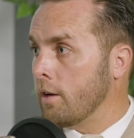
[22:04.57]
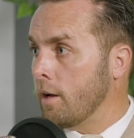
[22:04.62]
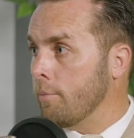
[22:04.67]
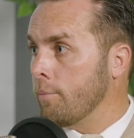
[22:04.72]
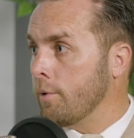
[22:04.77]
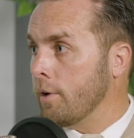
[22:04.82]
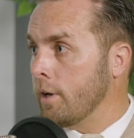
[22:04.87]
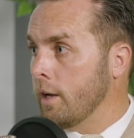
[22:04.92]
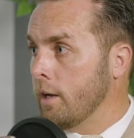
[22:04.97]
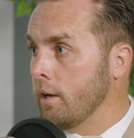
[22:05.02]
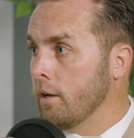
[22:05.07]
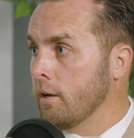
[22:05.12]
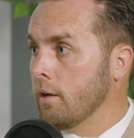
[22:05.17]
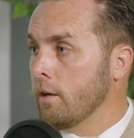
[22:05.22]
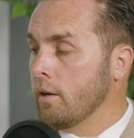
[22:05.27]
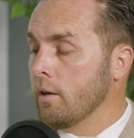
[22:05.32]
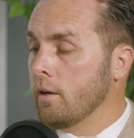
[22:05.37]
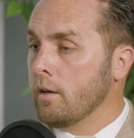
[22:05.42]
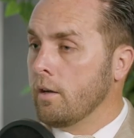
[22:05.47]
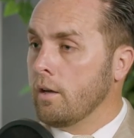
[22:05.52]
company.
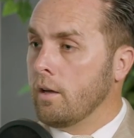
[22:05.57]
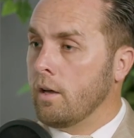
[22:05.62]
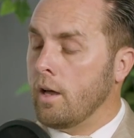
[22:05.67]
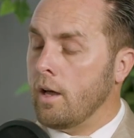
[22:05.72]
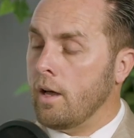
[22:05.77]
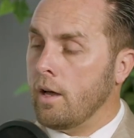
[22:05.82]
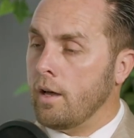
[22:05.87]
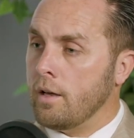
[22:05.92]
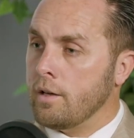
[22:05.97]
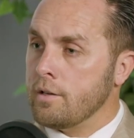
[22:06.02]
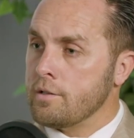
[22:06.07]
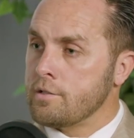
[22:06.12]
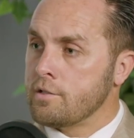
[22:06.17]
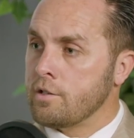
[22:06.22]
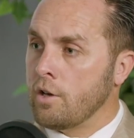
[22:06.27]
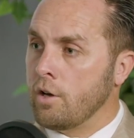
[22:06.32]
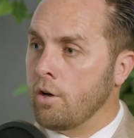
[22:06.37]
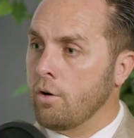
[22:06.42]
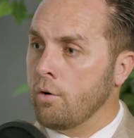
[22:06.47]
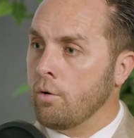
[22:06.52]

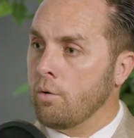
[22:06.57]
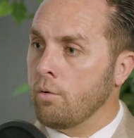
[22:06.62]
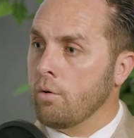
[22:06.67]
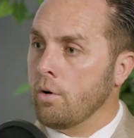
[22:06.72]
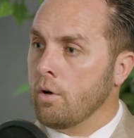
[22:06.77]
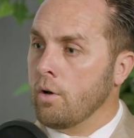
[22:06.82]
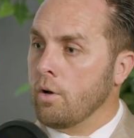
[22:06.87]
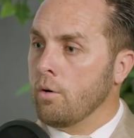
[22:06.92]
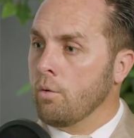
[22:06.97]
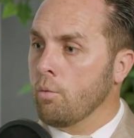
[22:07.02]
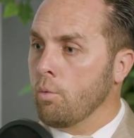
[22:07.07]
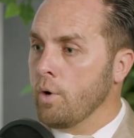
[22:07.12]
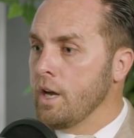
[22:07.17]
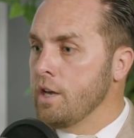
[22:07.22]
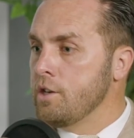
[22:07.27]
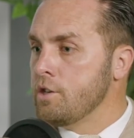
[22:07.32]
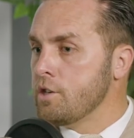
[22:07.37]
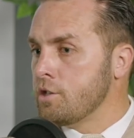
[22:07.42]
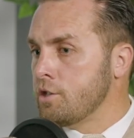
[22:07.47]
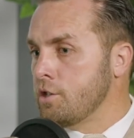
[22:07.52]
So we
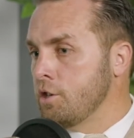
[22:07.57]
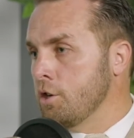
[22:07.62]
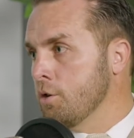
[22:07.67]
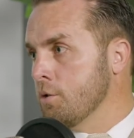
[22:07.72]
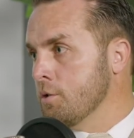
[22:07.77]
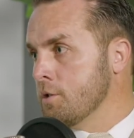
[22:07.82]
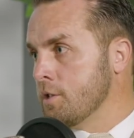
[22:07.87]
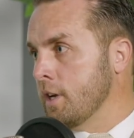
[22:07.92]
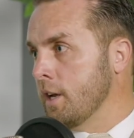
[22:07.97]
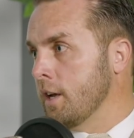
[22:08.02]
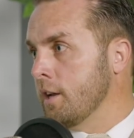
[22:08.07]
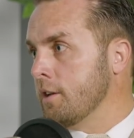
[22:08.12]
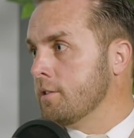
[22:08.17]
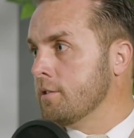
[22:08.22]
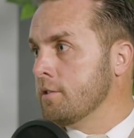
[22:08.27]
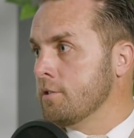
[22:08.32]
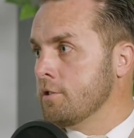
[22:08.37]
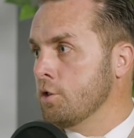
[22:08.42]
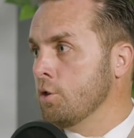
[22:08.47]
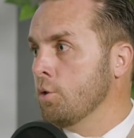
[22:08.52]
just use
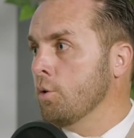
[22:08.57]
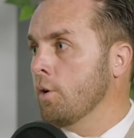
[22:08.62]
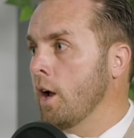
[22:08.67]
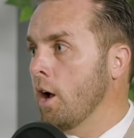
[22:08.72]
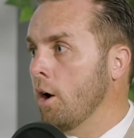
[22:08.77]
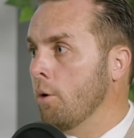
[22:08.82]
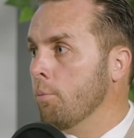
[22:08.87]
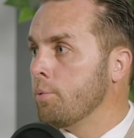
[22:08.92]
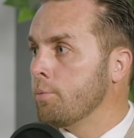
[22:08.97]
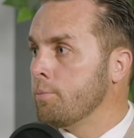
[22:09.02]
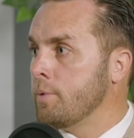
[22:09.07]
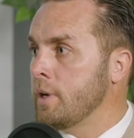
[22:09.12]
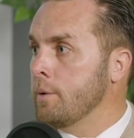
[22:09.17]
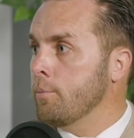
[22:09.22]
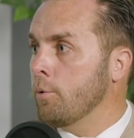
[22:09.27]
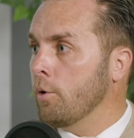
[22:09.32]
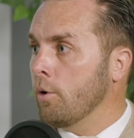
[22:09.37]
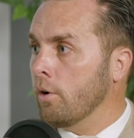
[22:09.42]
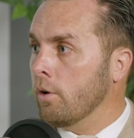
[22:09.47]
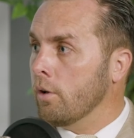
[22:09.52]
it to help
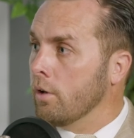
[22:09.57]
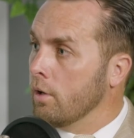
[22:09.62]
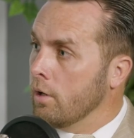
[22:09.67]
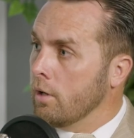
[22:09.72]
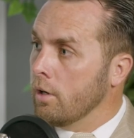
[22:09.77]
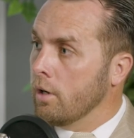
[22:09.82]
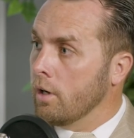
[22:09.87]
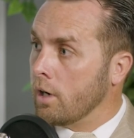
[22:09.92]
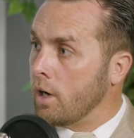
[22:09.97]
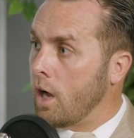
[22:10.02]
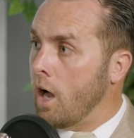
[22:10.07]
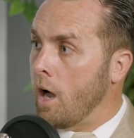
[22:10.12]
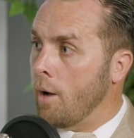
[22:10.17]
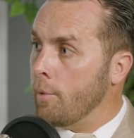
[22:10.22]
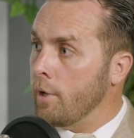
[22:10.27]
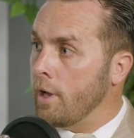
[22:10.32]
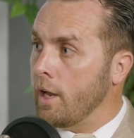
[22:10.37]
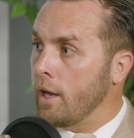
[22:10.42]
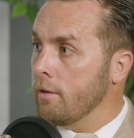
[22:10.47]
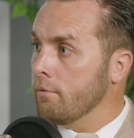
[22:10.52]
people
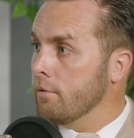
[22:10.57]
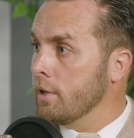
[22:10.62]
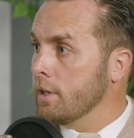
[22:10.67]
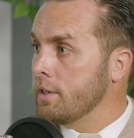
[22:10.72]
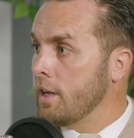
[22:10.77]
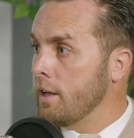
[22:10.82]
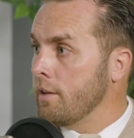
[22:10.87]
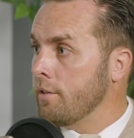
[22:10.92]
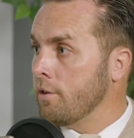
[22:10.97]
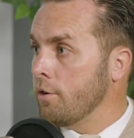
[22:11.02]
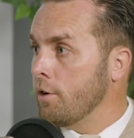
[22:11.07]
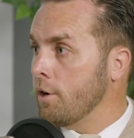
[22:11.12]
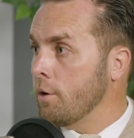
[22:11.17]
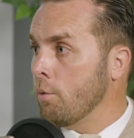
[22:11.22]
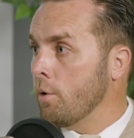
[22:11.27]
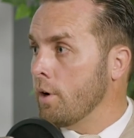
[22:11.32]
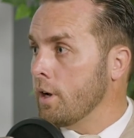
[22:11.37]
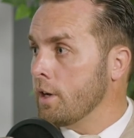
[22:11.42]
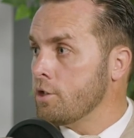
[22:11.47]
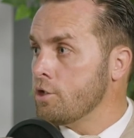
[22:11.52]
accommodate a
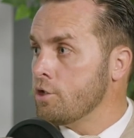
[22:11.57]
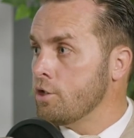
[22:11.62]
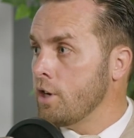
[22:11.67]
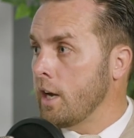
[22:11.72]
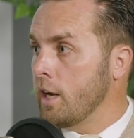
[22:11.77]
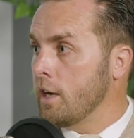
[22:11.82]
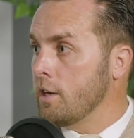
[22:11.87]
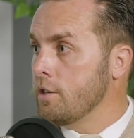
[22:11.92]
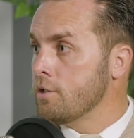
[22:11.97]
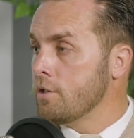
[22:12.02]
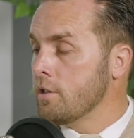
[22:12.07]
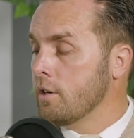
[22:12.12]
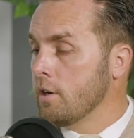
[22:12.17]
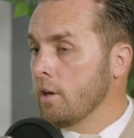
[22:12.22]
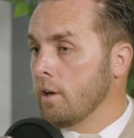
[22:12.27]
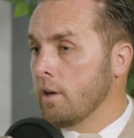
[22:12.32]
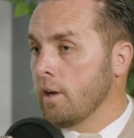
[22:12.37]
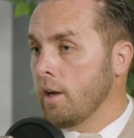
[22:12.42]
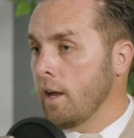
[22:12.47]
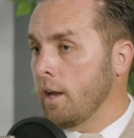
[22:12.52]
1031 exchange.
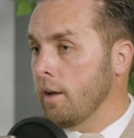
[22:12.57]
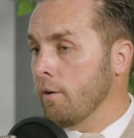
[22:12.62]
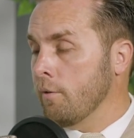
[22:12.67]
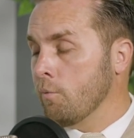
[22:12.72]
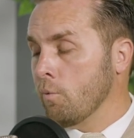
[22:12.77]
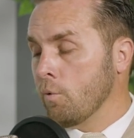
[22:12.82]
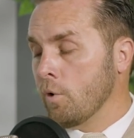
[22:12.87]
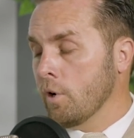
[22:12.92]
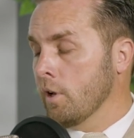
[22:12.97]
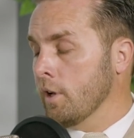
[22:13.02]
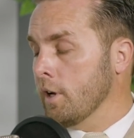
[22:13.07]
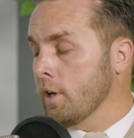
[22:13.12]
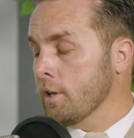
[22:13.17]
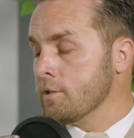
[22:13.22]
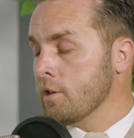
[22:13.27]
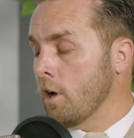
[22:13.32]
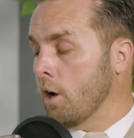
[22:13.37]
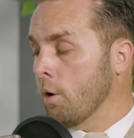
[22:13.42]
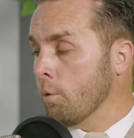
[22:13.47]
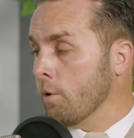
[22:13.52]
And really,
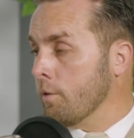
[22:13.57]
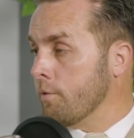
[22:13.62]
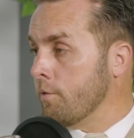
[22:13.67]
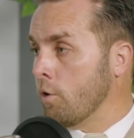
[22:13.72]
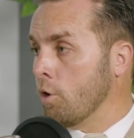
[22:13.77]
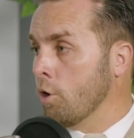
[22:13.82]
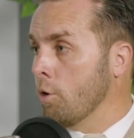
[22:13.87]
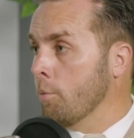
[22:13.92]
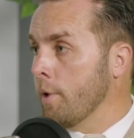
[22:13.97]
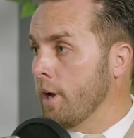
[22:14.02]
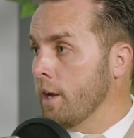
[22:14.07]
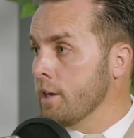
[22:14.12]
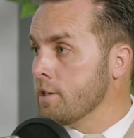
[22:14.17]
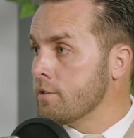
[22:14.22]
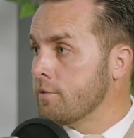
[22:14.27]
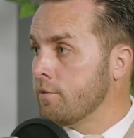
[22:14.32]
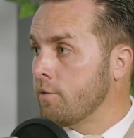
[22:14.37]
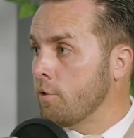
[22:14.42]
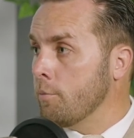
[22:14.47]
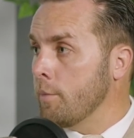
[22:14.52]
it's all referral
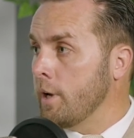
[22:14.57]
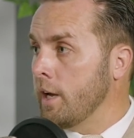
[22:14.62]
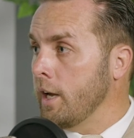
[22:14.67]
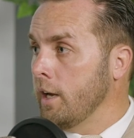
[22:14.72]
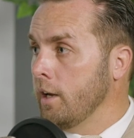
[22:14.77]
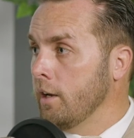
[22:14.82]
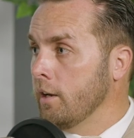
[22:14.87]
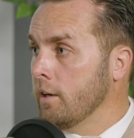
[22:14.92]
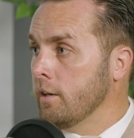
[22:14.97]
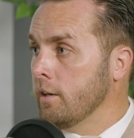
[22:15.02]
based for me.